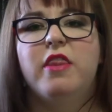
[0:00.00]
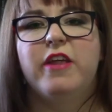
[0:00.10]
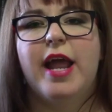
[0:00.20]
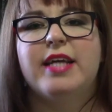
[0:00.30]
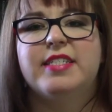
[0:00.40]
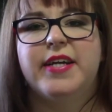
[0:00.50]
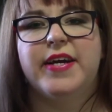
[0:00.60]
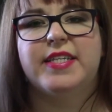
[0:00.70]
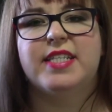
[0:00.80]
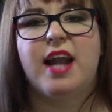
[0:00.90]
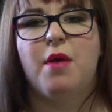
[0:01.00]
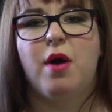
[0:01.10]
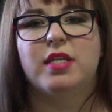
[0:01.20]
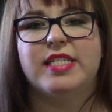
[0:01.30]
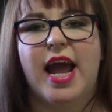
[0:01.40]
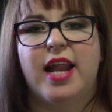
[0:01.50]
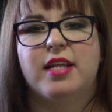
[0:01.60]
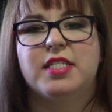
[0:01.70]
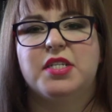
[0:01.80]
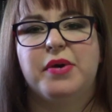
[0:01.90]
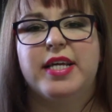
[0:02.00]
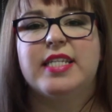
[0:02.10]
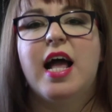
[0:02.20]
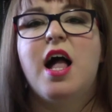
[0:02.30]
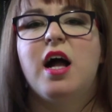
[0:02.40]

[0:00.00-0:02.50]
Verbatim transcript: The next series that I want to get into is